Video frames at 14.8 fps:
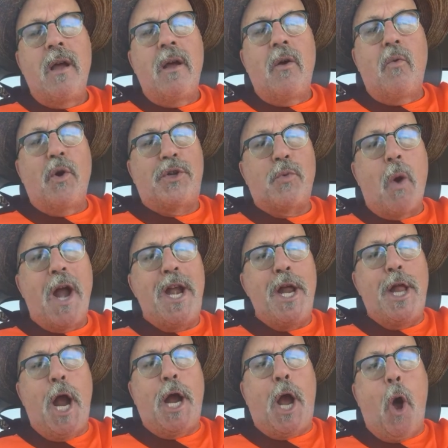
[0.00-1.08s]
Which way did
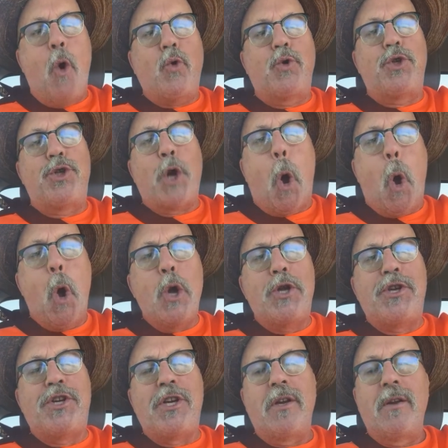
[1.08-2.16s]
it go,
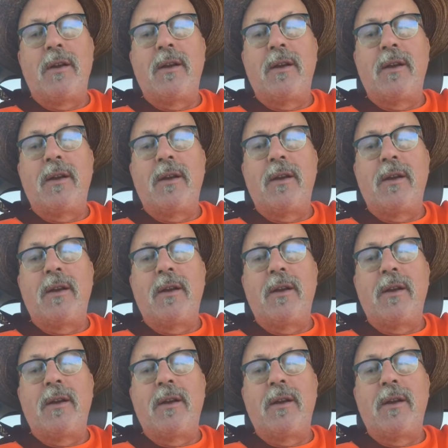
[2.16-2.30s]
George?